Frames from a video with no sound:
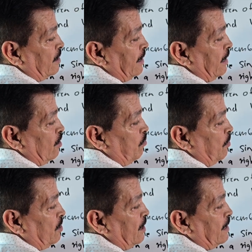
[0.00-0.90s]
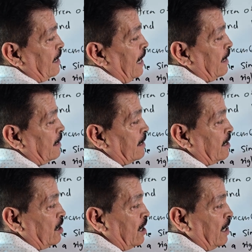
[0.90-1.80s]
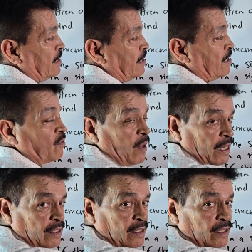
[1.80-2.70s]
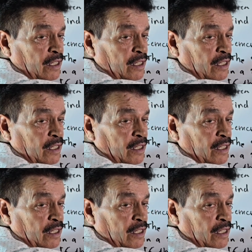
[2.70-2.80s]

see the opposite side is this one,